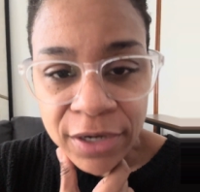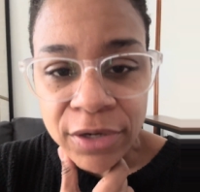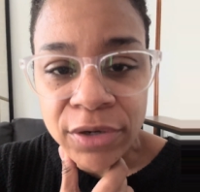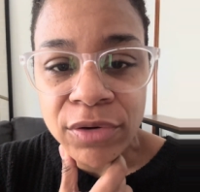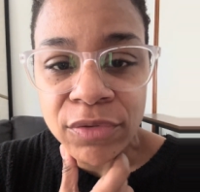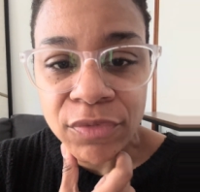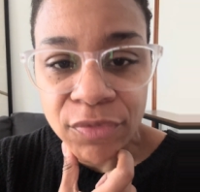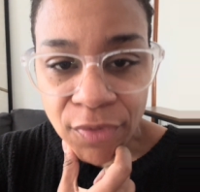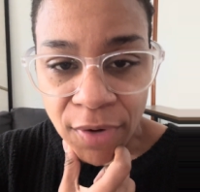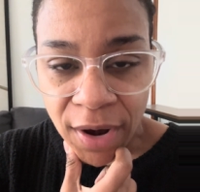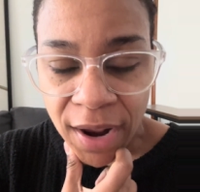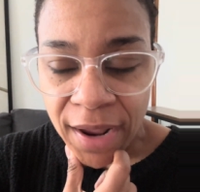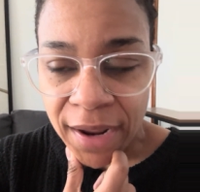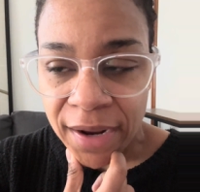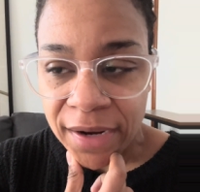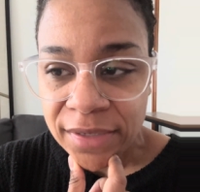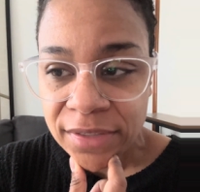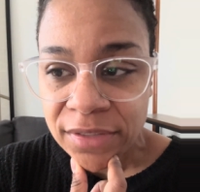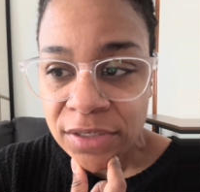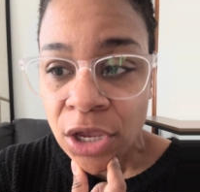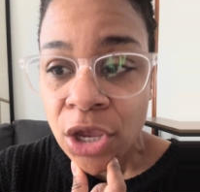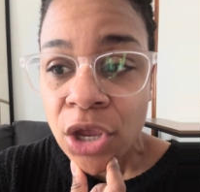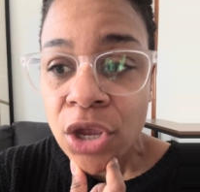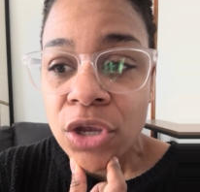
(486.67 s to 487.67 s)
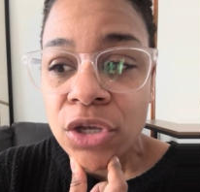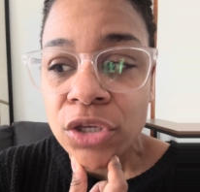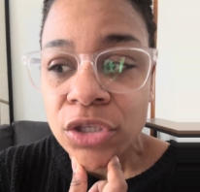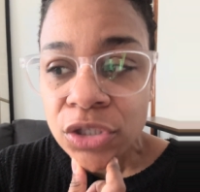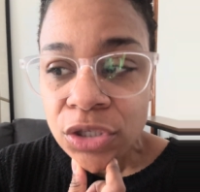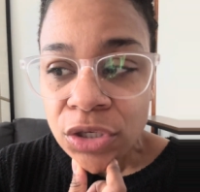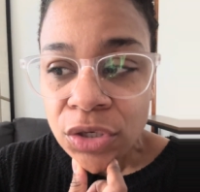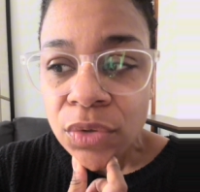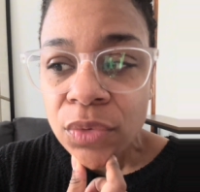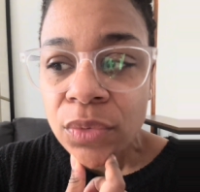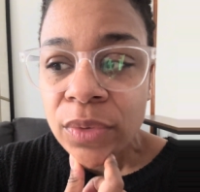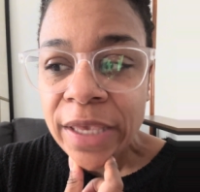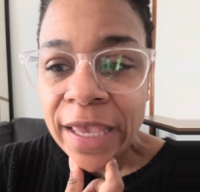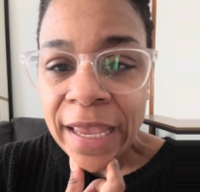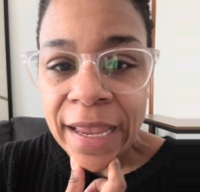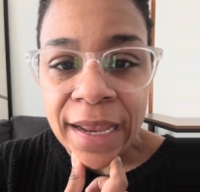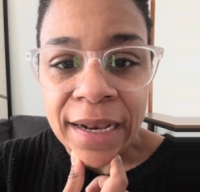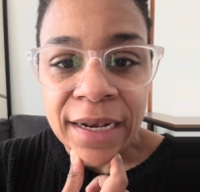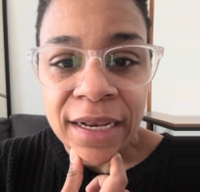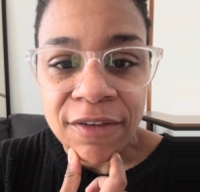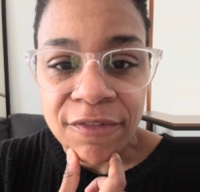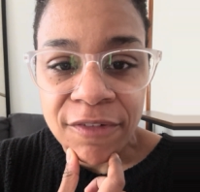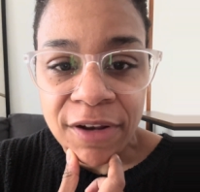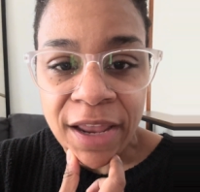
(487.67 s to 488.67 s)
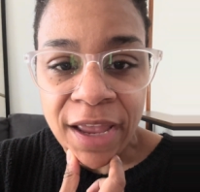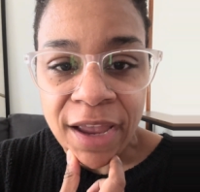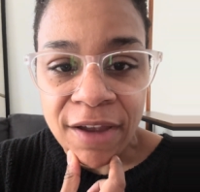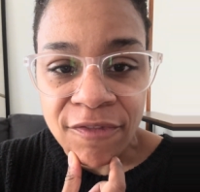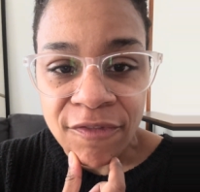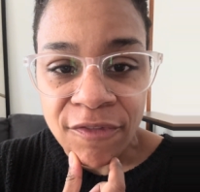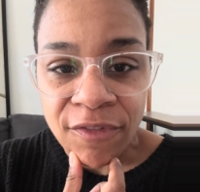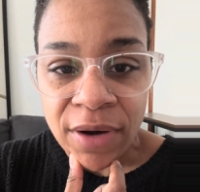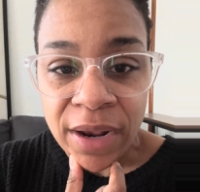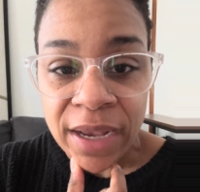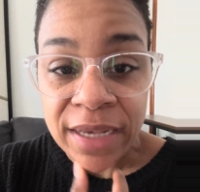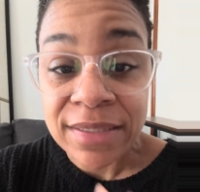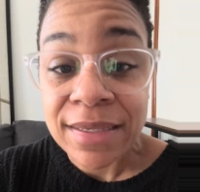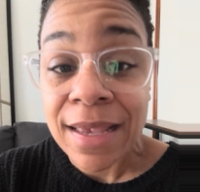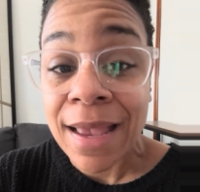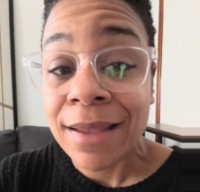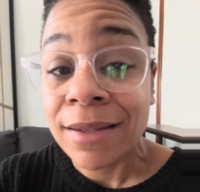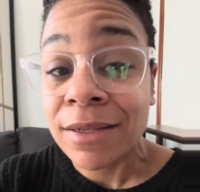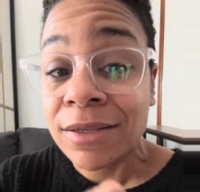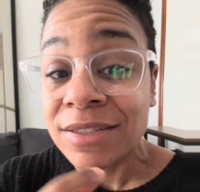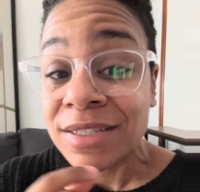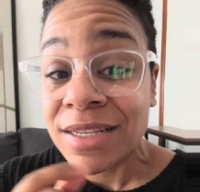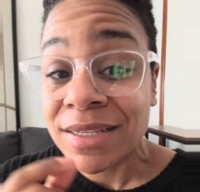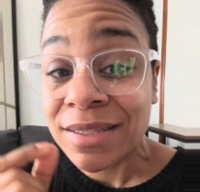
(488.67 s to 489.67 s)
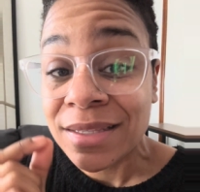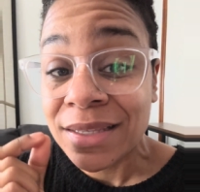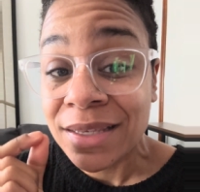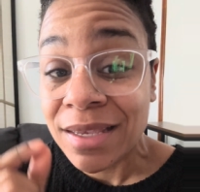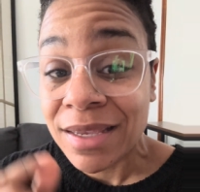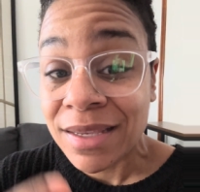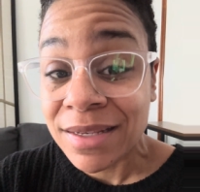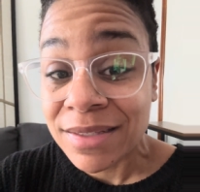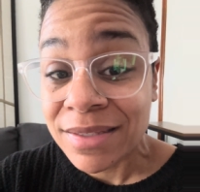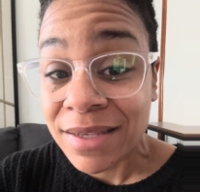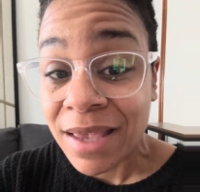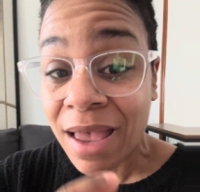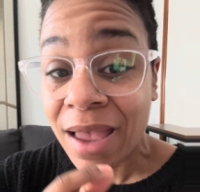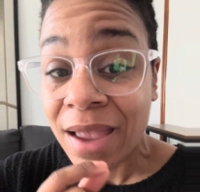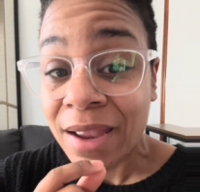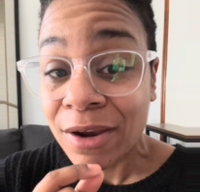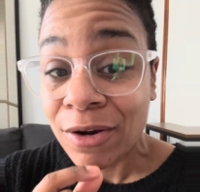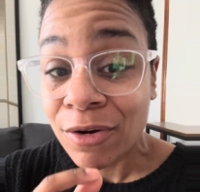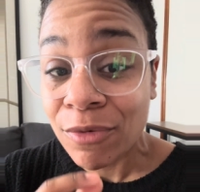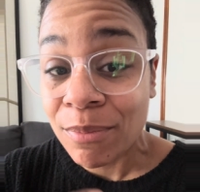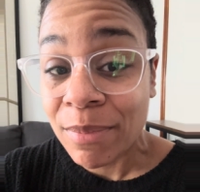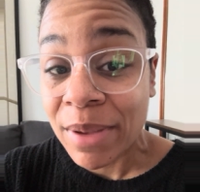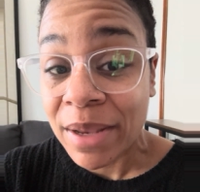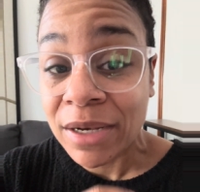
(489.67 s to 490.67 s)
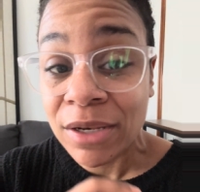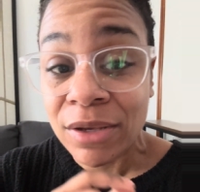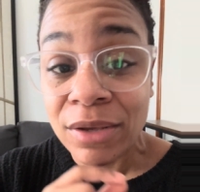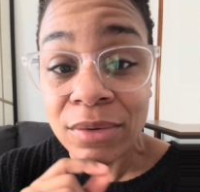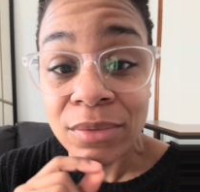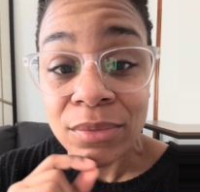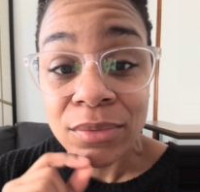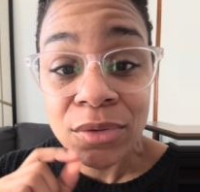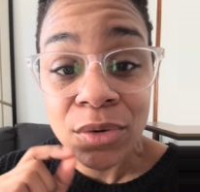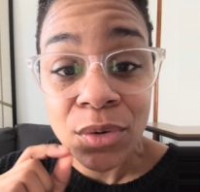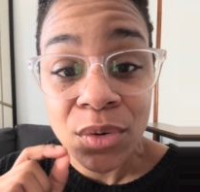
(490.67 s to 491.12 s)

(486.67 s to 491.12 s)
fries. You can't even have fries. I looked at the entire menu. The